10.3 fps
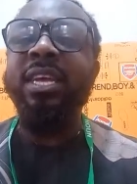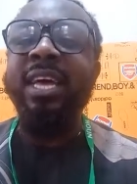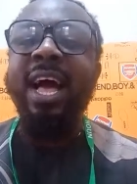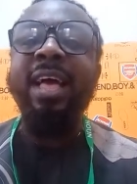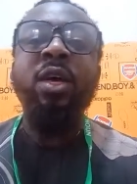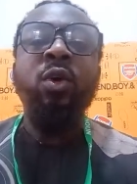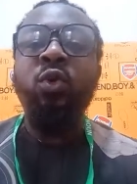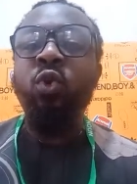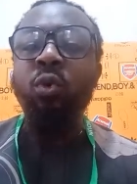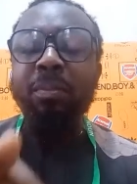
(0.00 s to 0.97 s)
the guy.
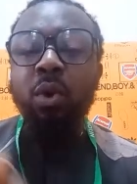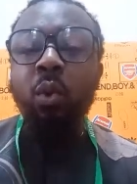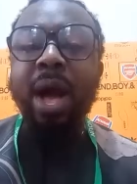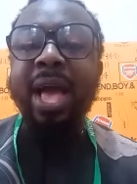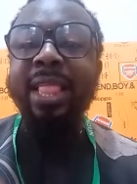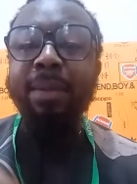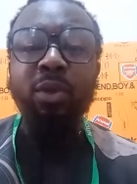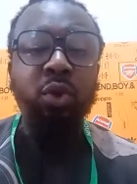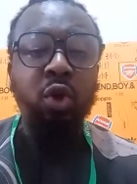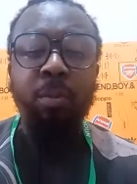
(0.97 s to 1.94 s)
So meanwhile, let me
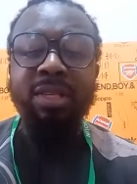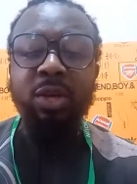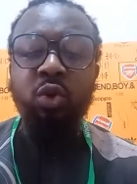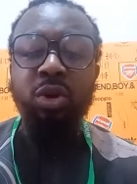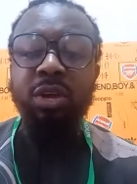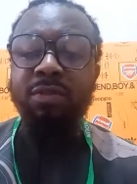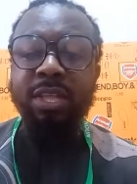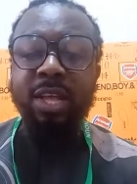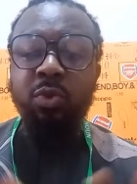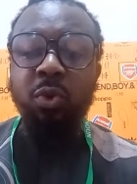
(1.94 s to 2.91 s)
know in the comment section if the
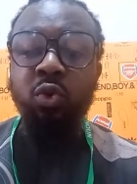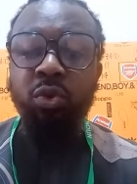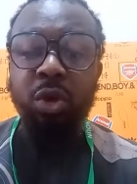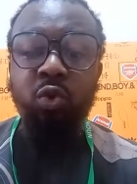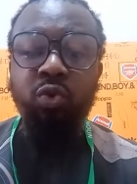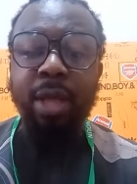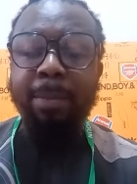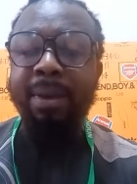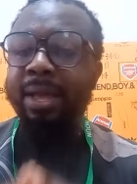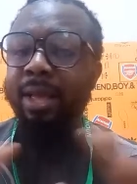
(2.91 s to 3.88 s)
network no dey good. I
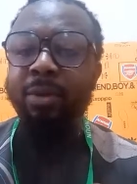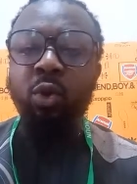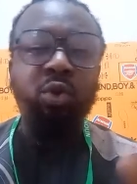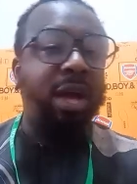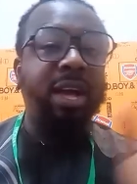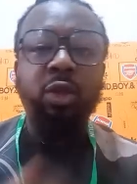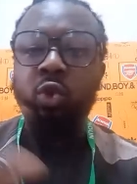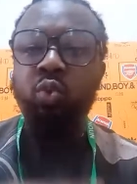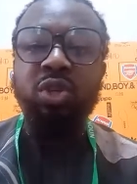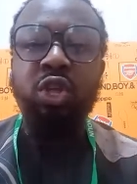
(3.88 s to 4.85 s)
beg, let me know so I can
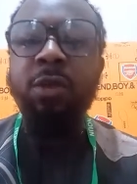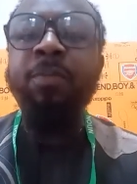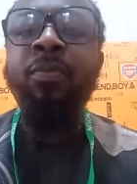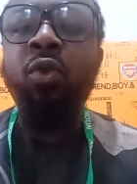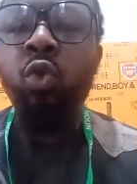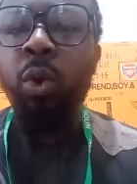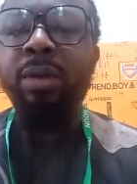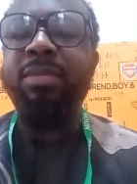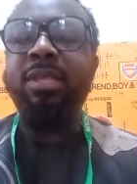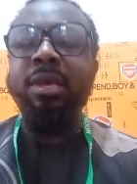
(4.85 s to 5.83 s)
switch to
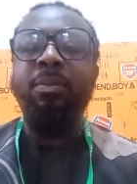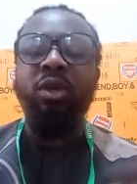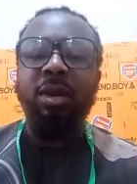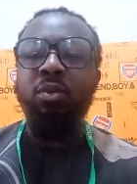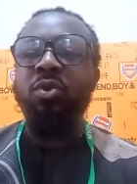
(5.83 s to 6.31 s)
MTN because I'm